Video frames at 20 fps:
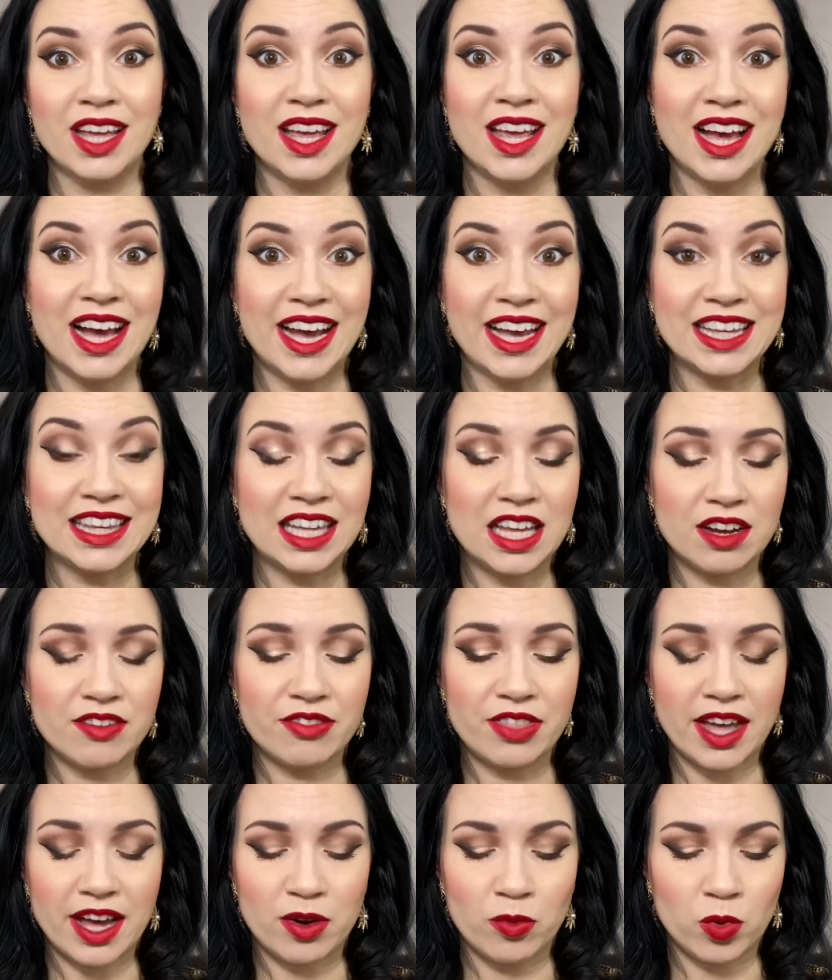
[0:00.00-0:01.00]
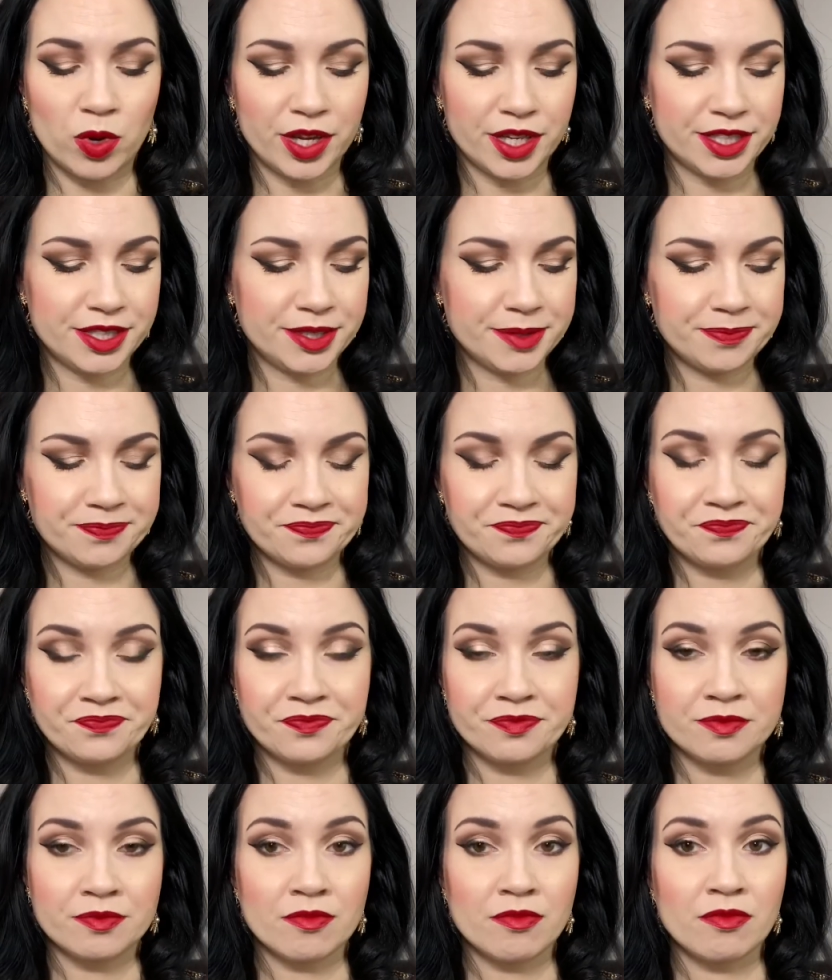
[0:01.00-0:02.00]
I love that one.
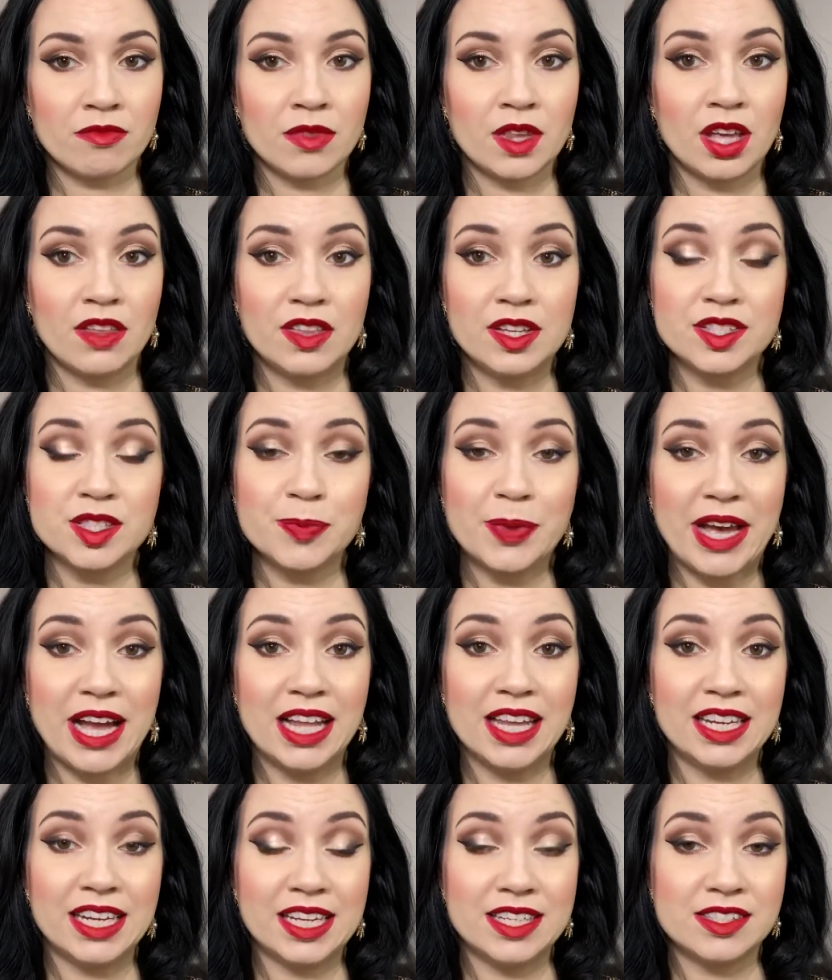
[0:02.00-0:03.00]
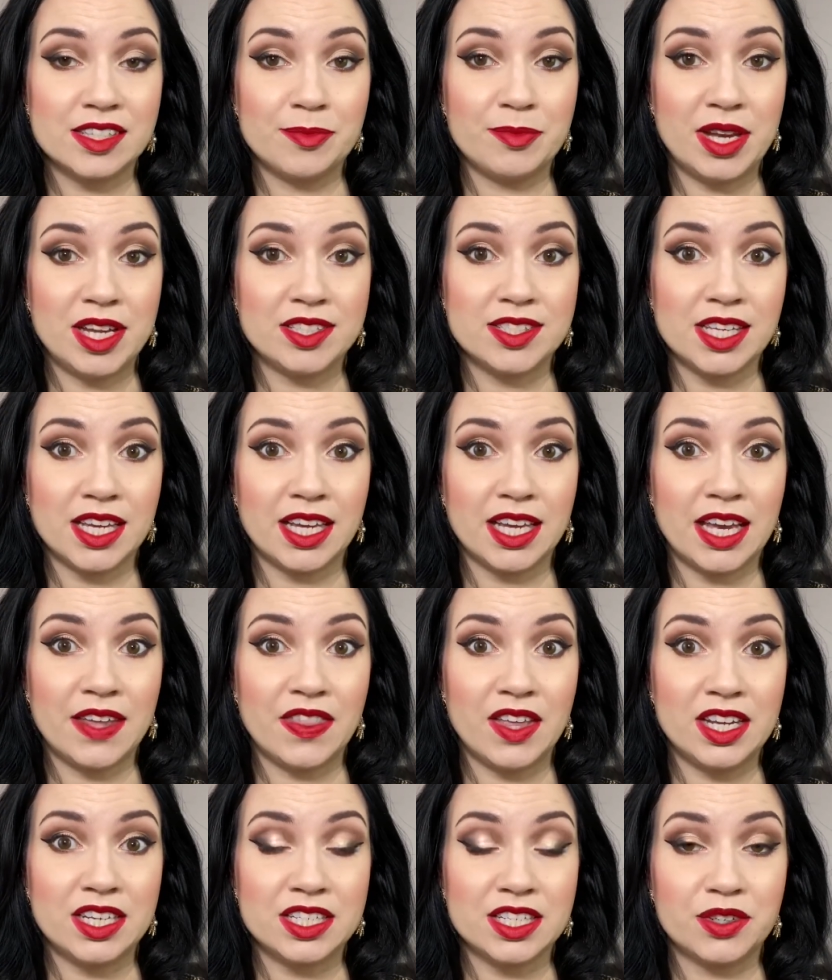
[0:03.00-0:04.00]
This palette is amazing and
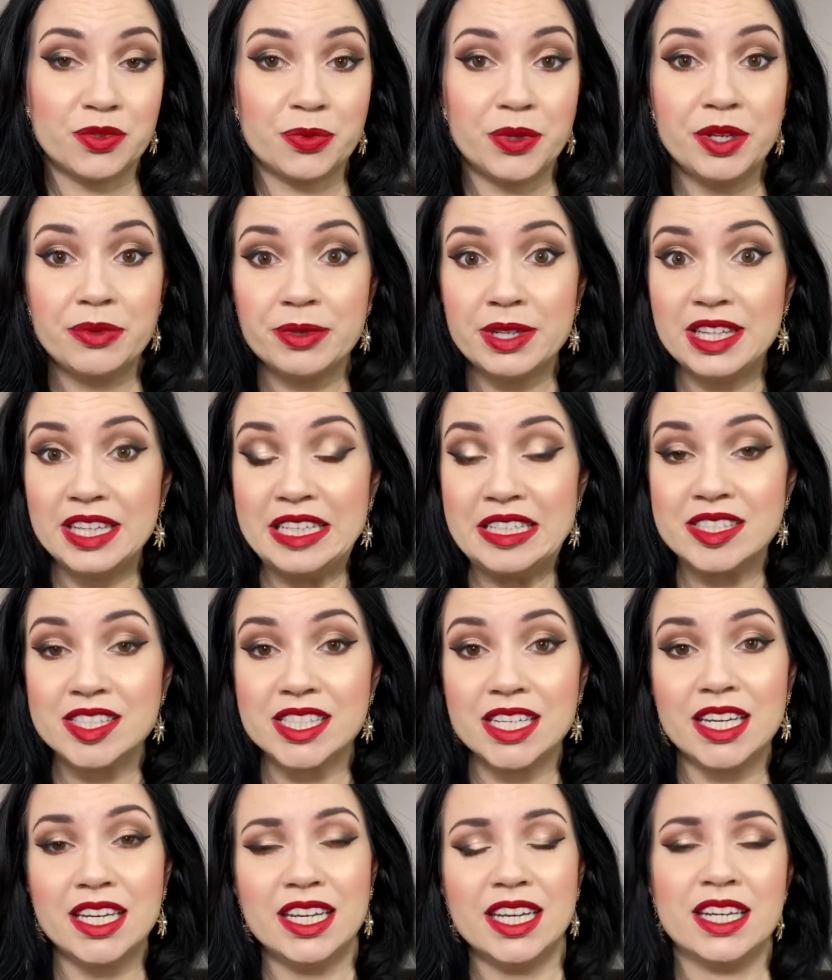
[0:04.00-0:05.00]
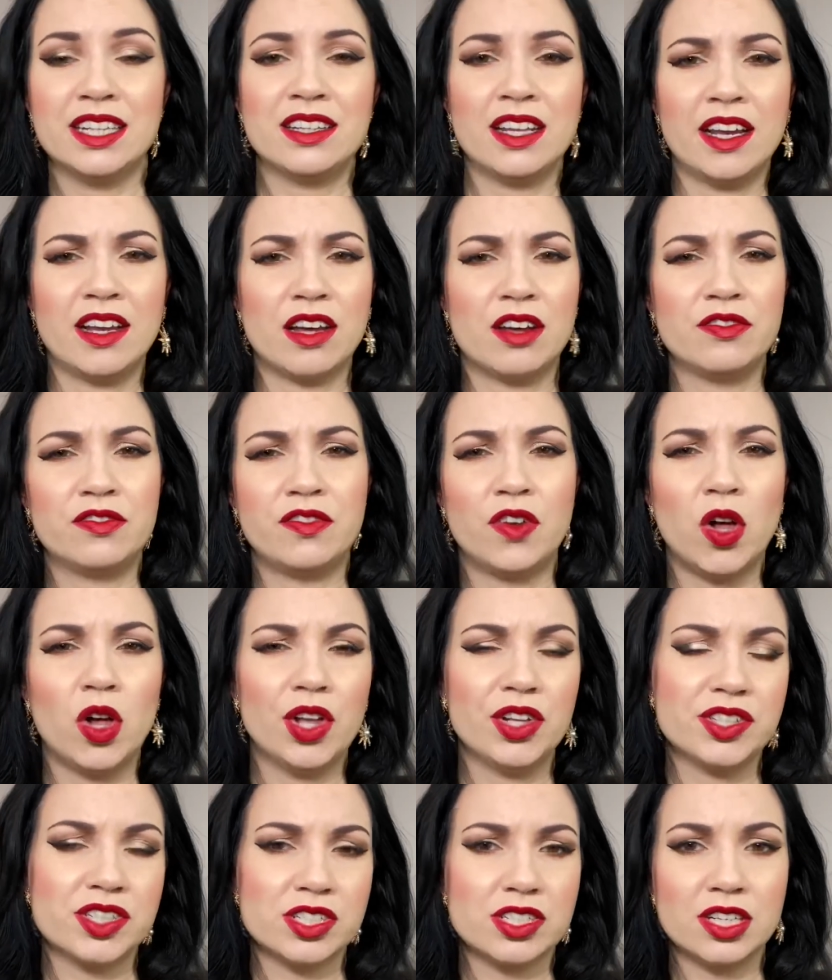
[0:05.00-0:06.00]
they did re-release it in like a
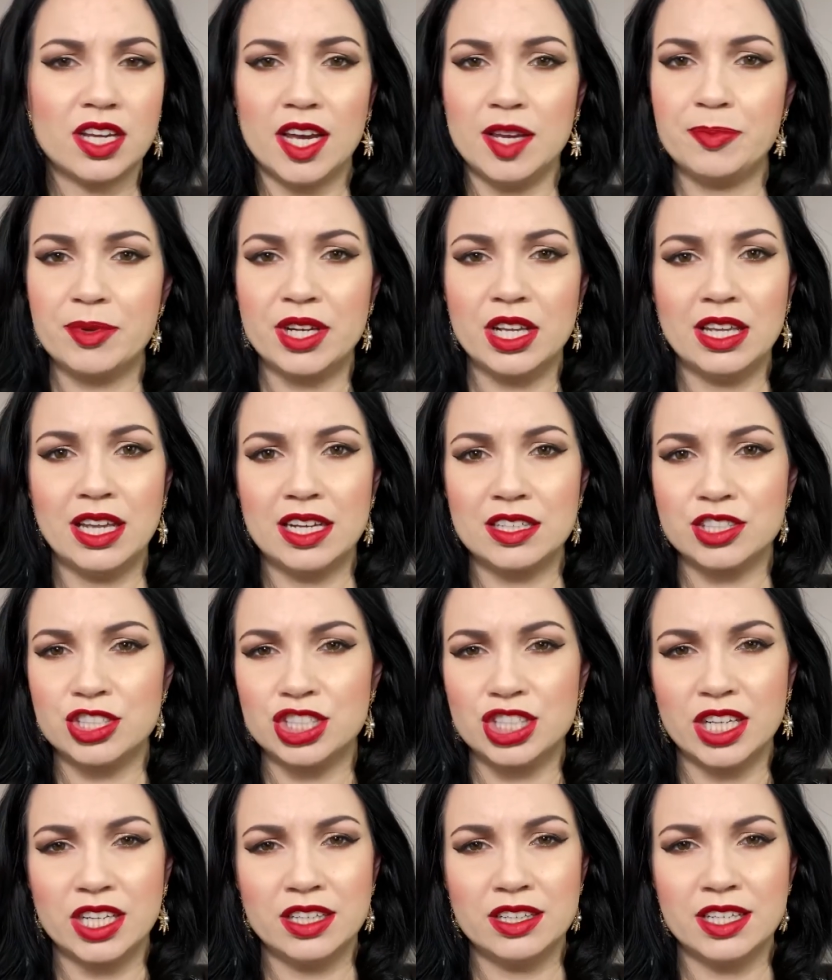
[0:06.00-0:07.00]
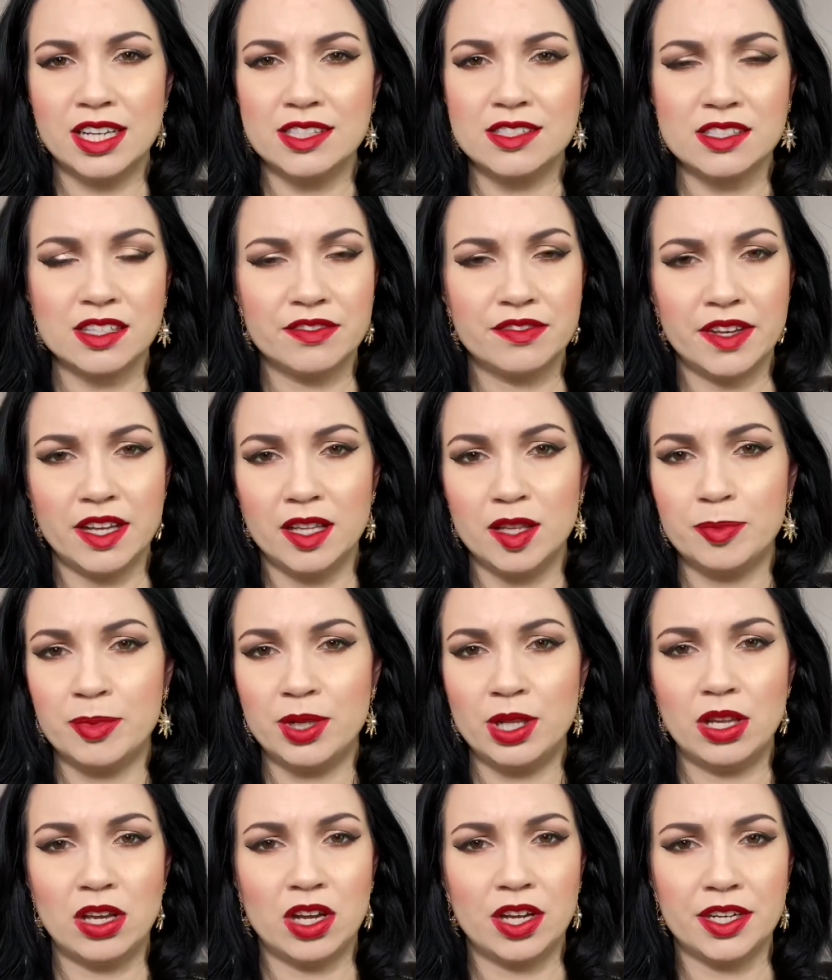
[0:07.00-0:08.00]
vault type collection that's available
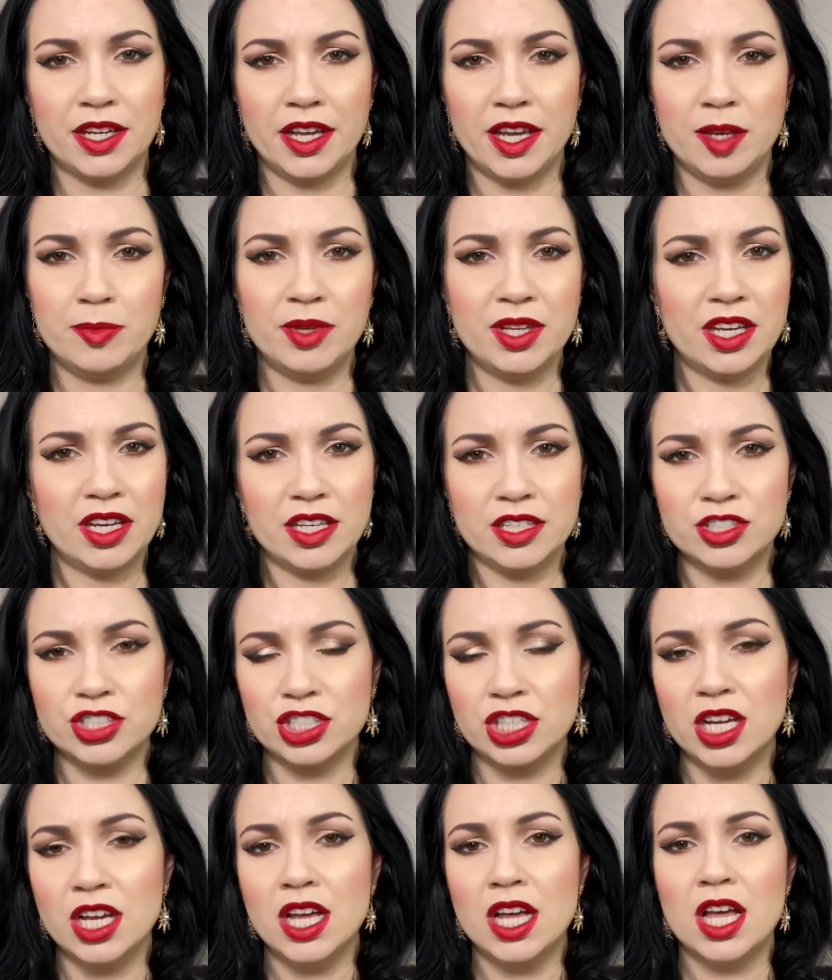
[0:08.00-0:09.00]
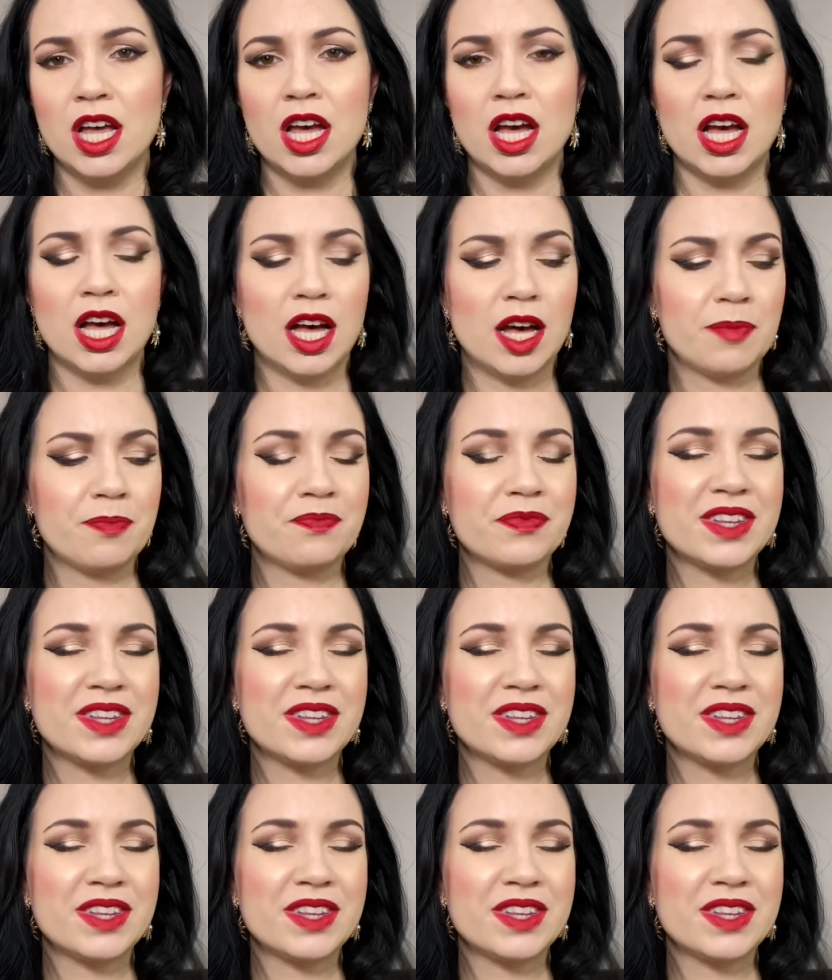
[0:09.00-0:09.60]
on ABH. Um,